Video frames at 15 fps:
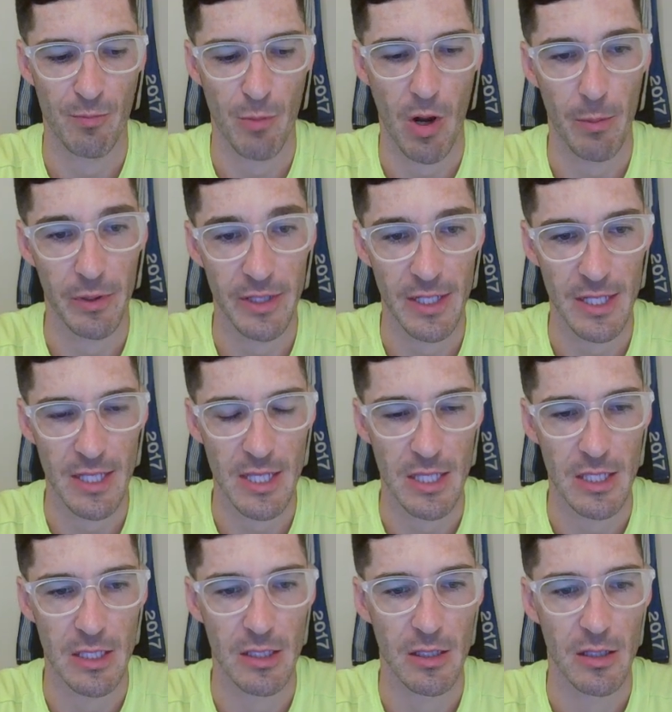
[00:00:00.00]
Probably an
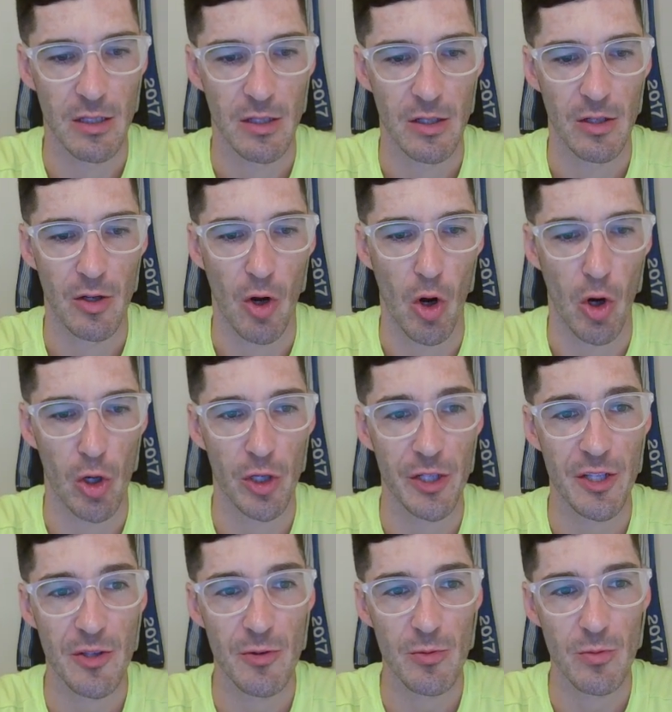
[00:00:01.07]
E.
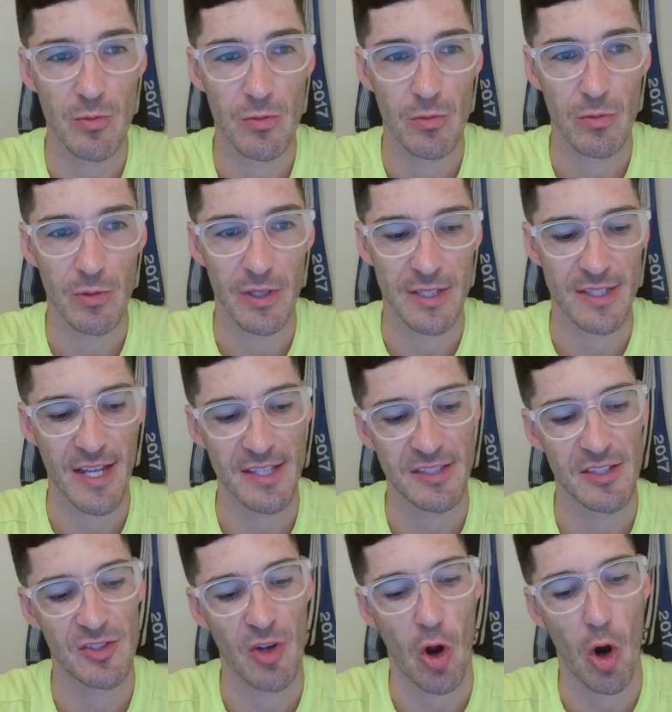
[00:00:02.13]
Argue? Contest
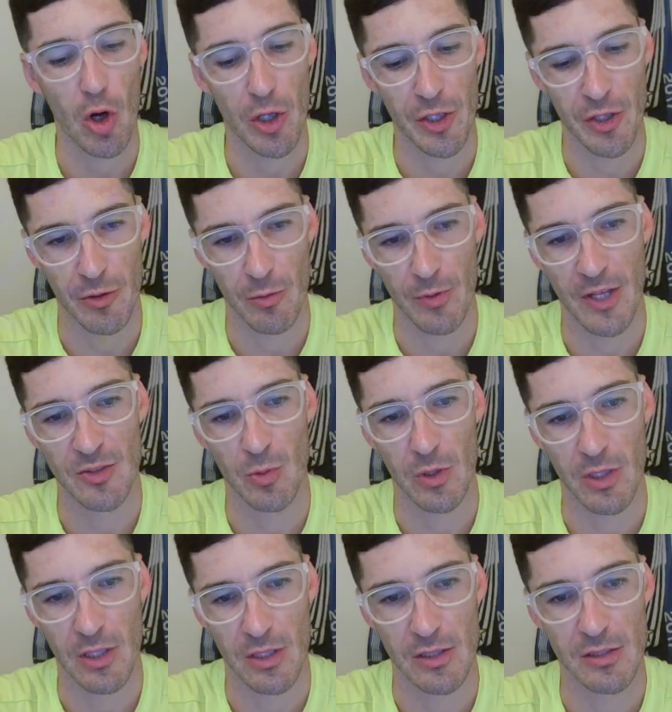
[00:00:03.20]
is to argue. That's what
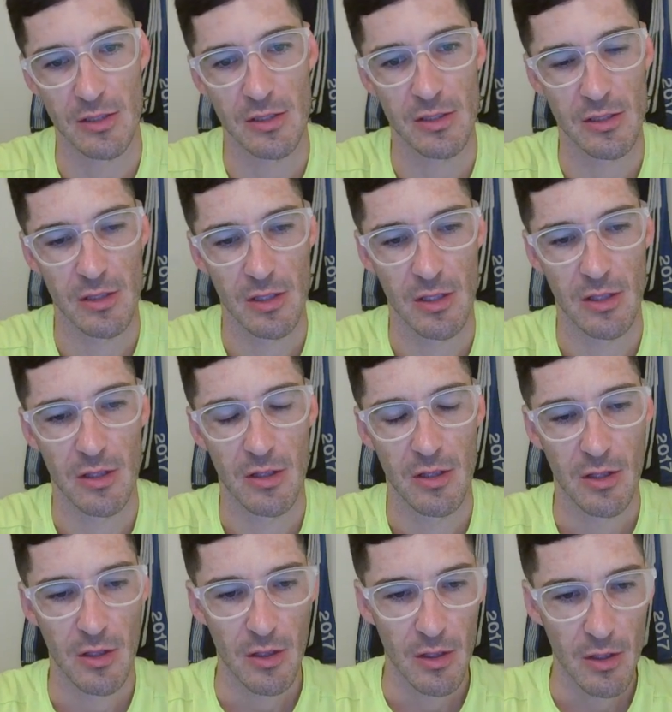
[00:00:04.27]
it is.
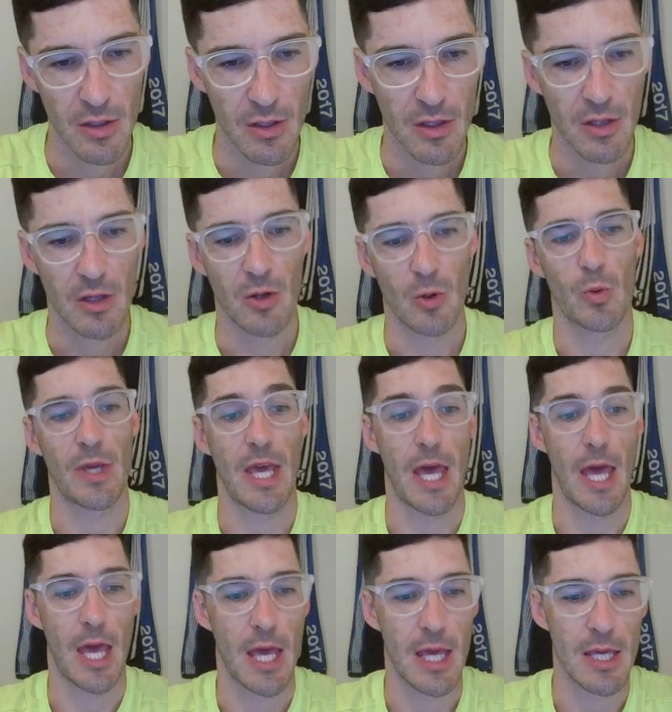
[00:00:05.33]

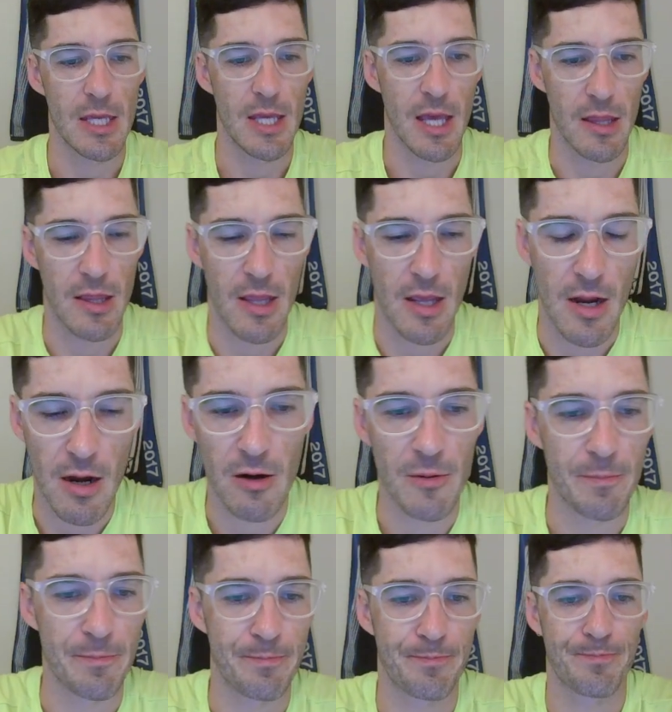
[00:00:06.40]
Okay, getting there.